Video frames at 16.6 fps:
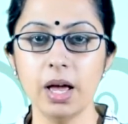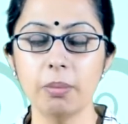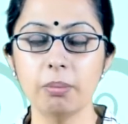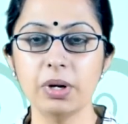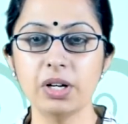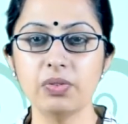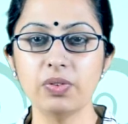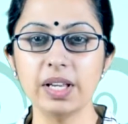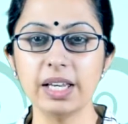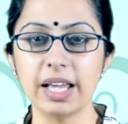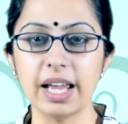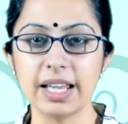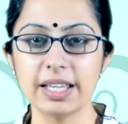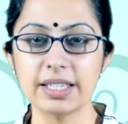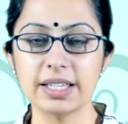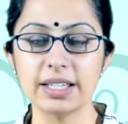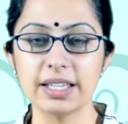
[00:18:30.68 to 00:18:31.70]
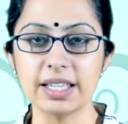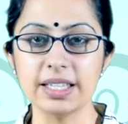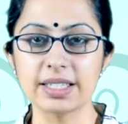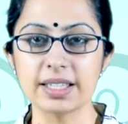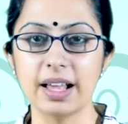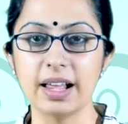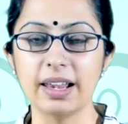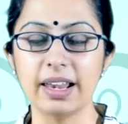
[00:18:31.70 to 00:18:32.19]
between entities
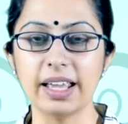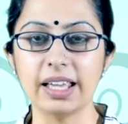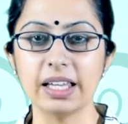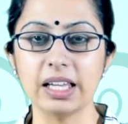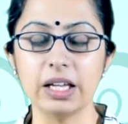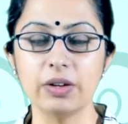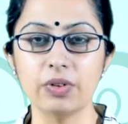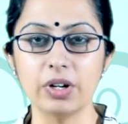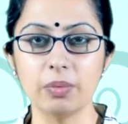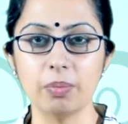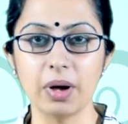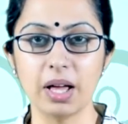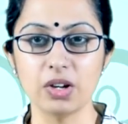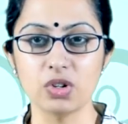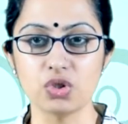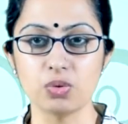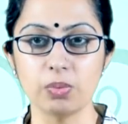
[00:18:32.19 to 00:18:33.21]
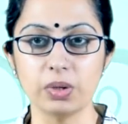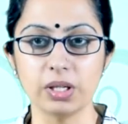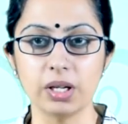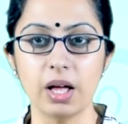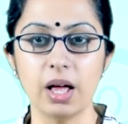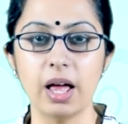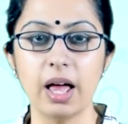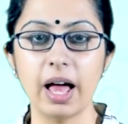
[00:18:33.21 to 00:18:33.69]
like event management.
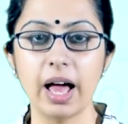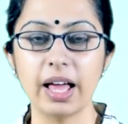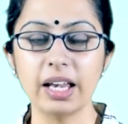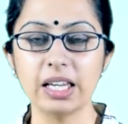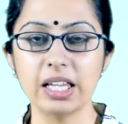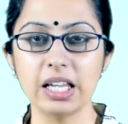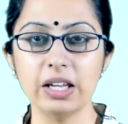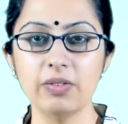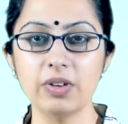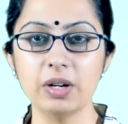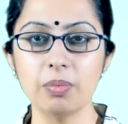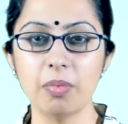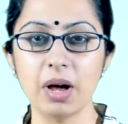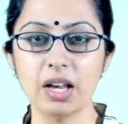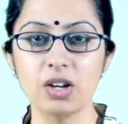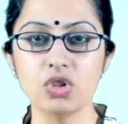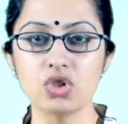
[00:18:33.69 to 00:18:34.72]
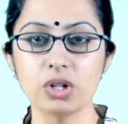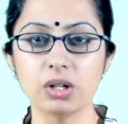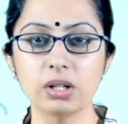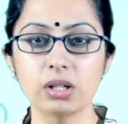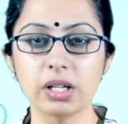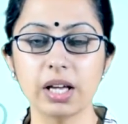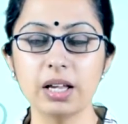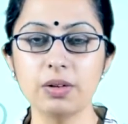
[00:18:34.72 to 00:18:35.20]
An event manager
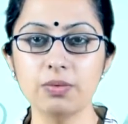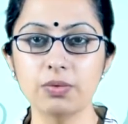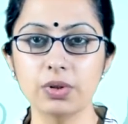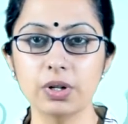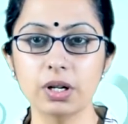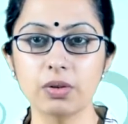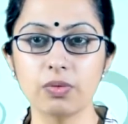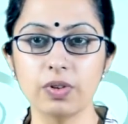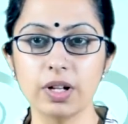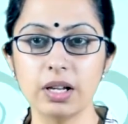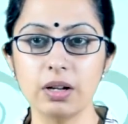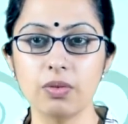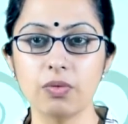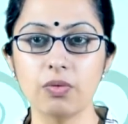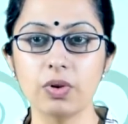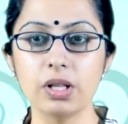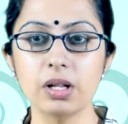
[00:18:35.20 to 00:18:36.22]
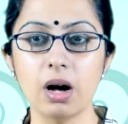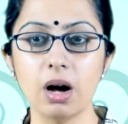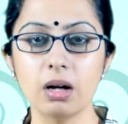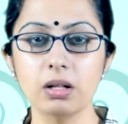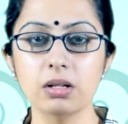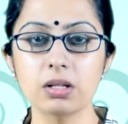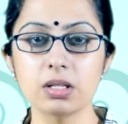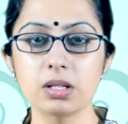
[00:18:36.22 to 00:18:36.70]
can work well with
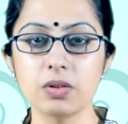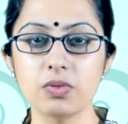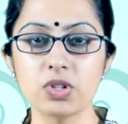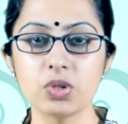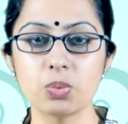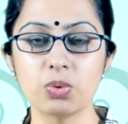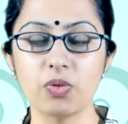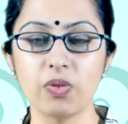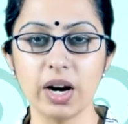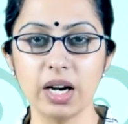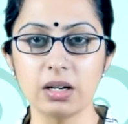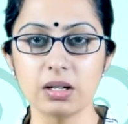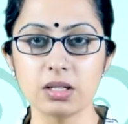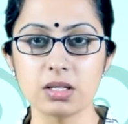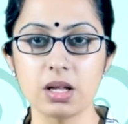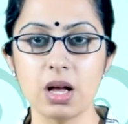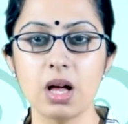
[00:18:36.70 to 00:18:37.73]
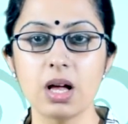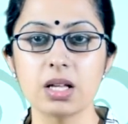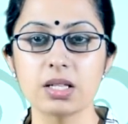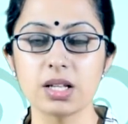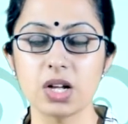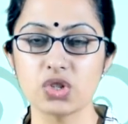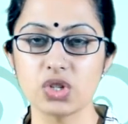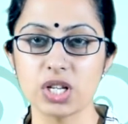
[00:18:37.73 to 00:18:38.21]
other service providers
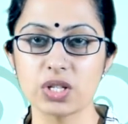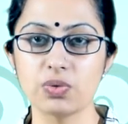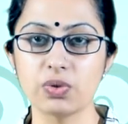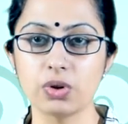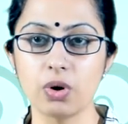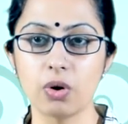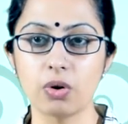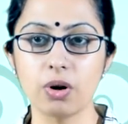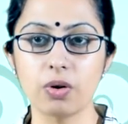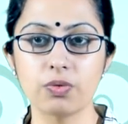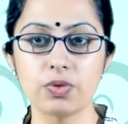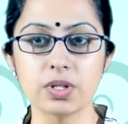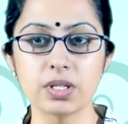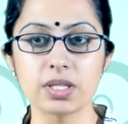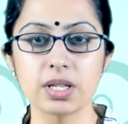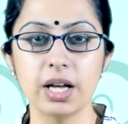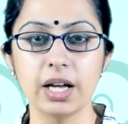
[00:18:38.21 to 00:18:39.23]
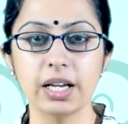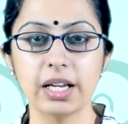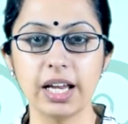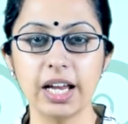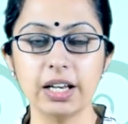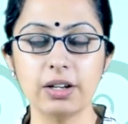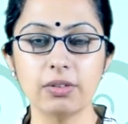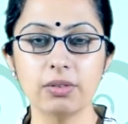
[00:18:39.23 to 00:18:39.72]
such as photographers,
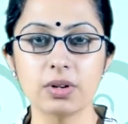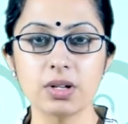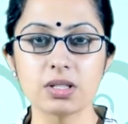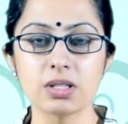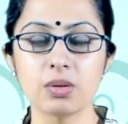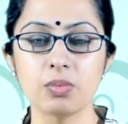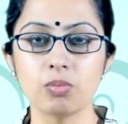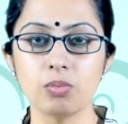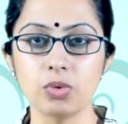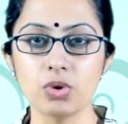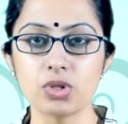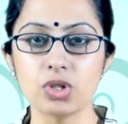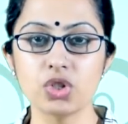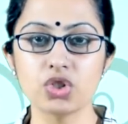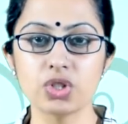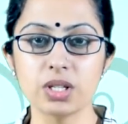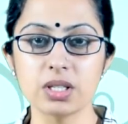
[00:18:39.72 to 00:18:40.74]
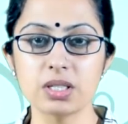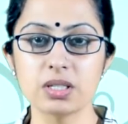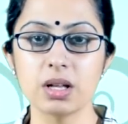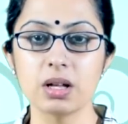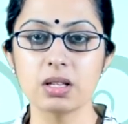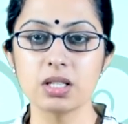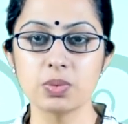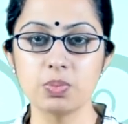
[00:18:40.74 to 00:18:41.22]
caterers, musicians,
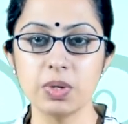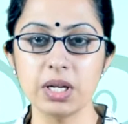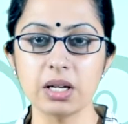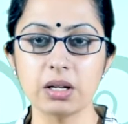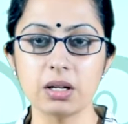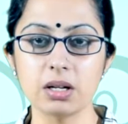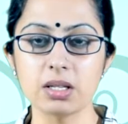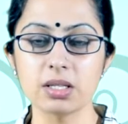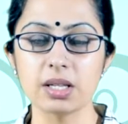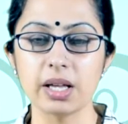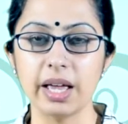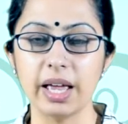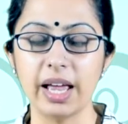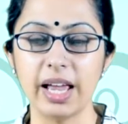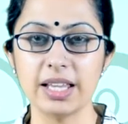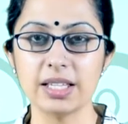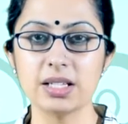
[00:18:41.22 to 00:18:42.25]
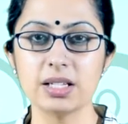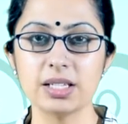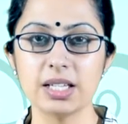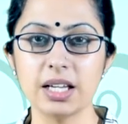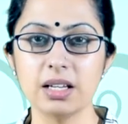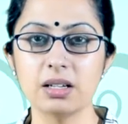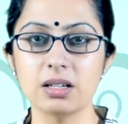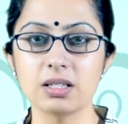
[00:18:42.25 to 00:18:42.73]
speakers,
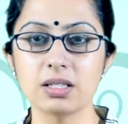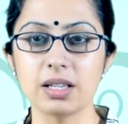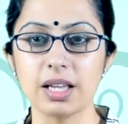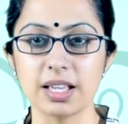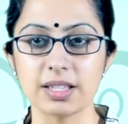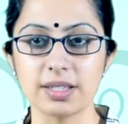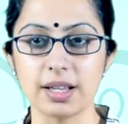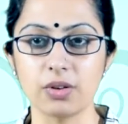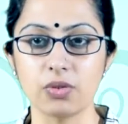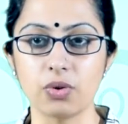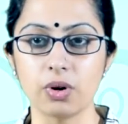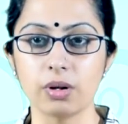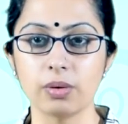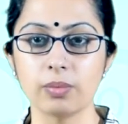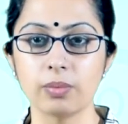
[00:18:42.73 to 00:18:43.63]
entertainers, etc.